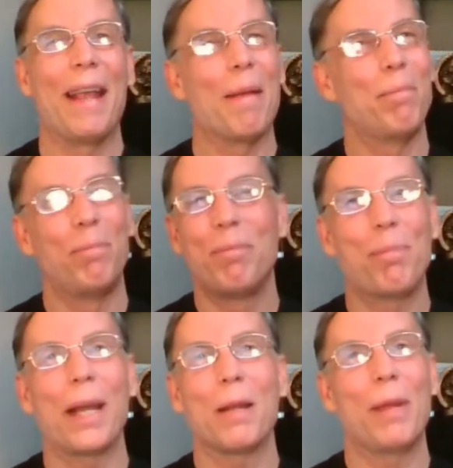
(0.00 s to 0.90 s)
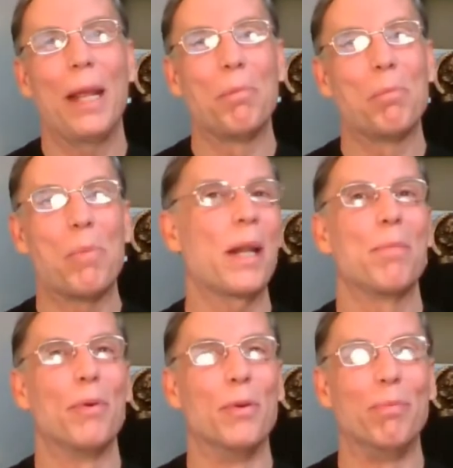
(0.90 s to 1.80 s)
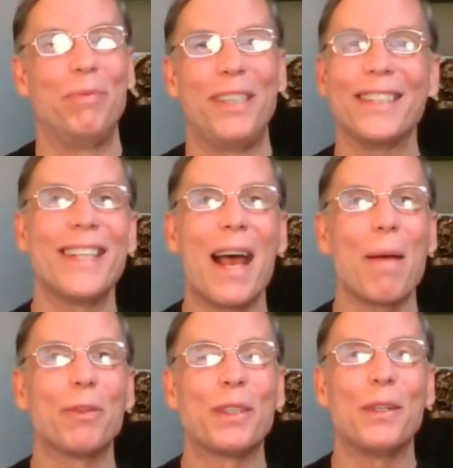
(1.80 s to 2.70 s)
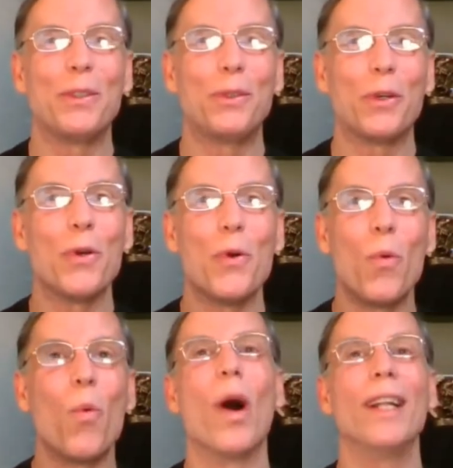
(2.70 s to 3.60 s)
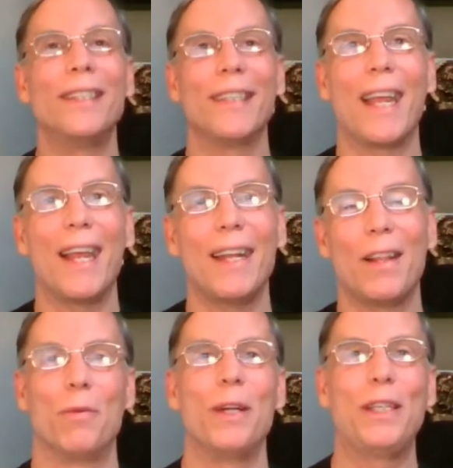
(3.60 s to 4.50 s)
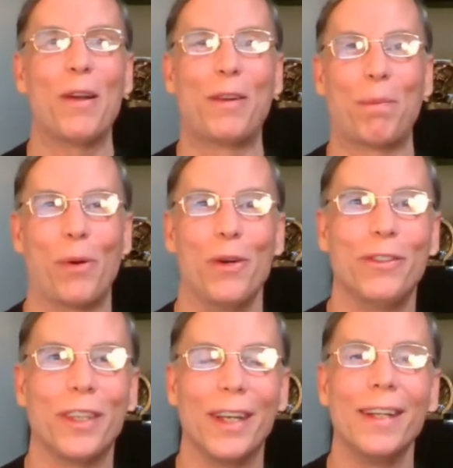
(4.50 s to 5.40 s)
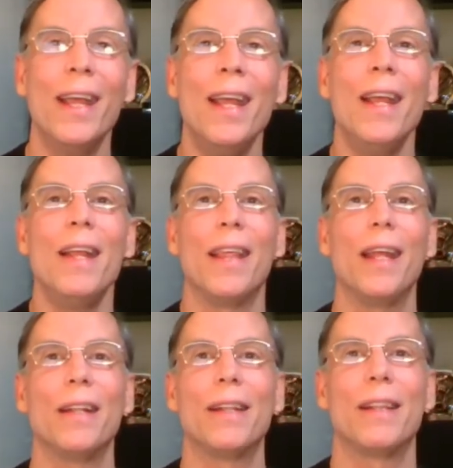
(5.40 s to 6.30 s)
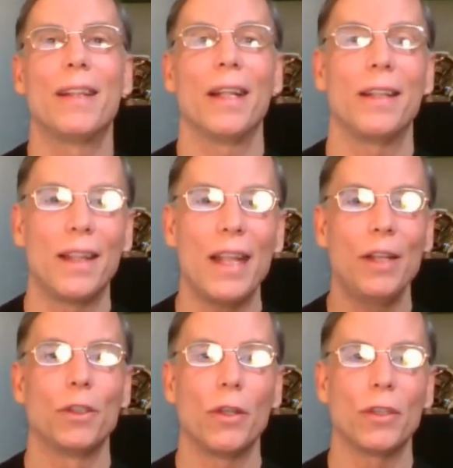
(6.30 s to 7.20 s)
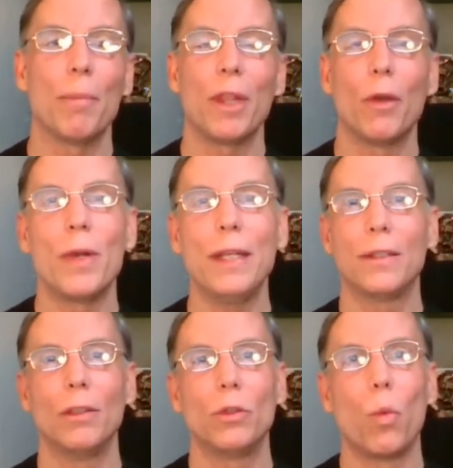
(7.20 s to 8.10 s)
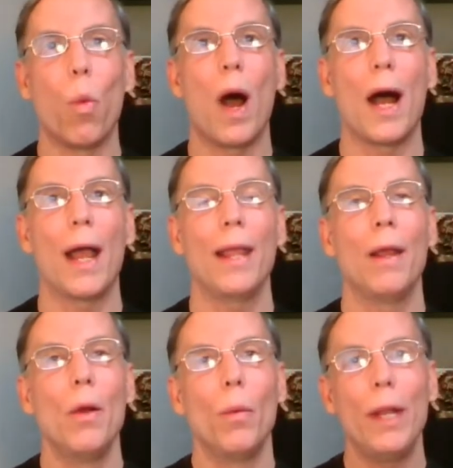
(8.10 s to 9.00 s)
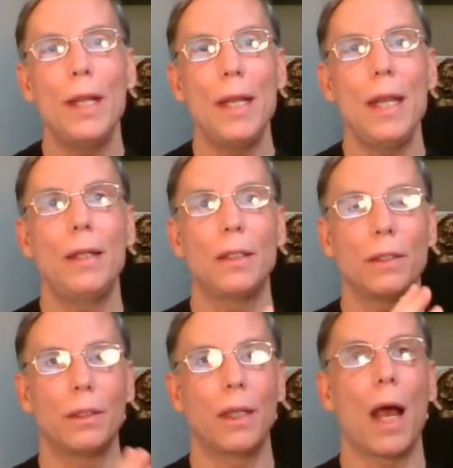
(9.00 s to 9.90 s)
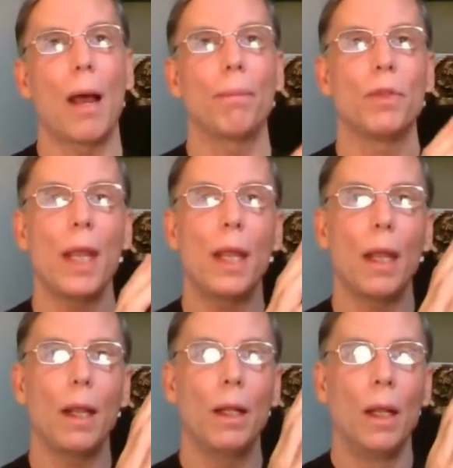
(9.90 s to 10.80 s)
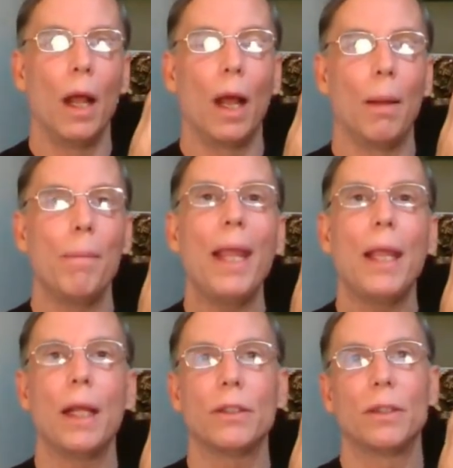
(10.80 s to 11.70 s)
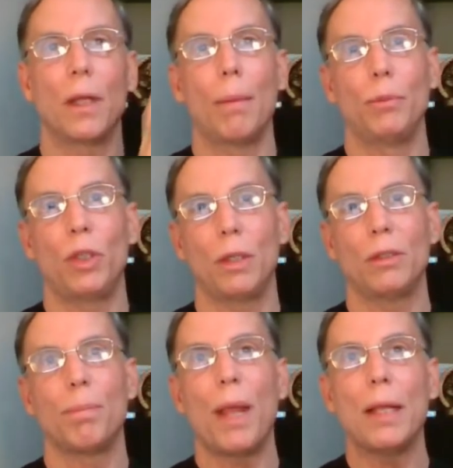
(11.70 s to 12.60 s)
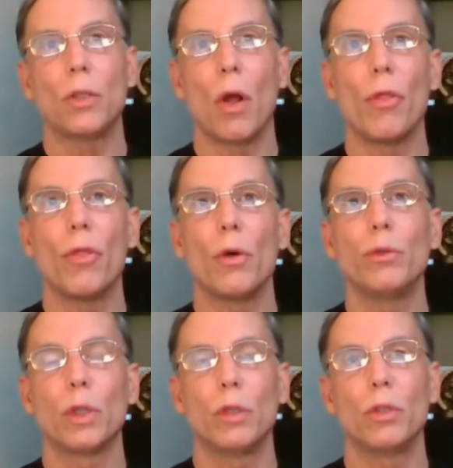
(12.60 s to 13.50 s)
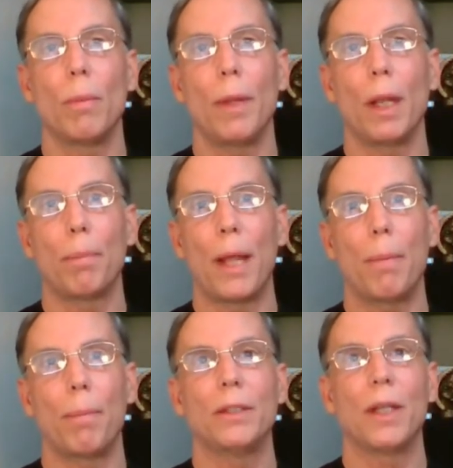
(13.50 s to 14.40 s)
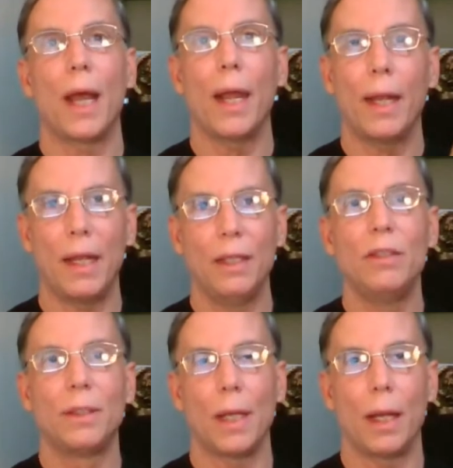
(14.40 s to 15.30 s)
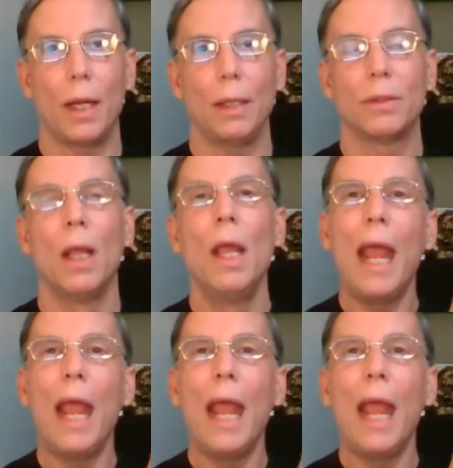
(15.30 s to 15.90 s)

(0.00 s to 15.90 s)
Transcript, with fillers: And bada bing, bada boom, just the opposite is true once again, and the research proves it. That, that these are some of the reasons why we need to stop taking, uh, making assumptions based on those consuming a plant-based diet in studies,